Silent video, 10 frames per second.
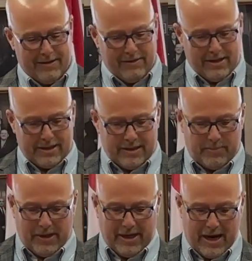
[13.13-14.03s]
This has
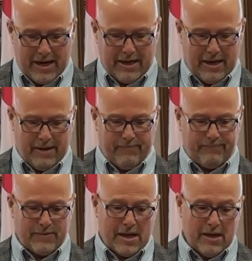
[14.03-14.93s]
been
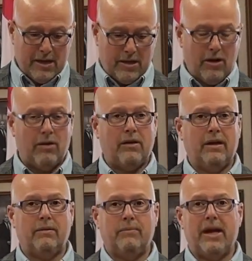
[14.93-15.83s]

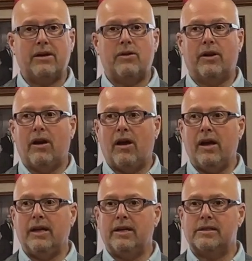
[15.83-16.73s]
I'm not going to
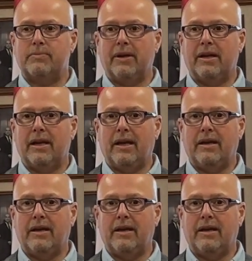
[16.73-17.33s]
lie, it's been